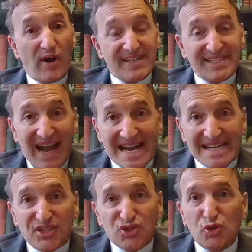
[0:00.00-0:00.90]
or a
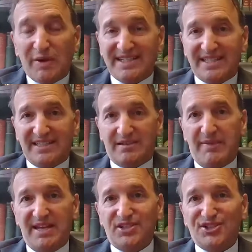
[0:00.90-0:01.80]
scientist who wants to get
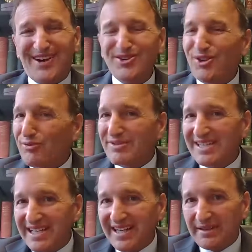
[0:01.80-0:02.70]
their message out, you don't
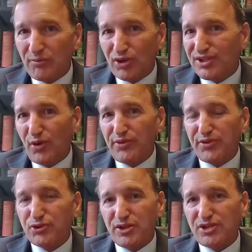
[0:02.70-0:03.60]
need anymore to
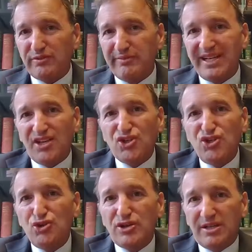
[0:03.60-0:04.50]
go through traditional media.
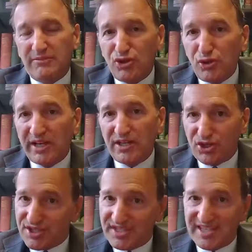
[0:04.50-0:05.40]
You can do
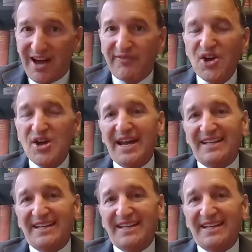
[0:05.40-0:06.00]
it yourself.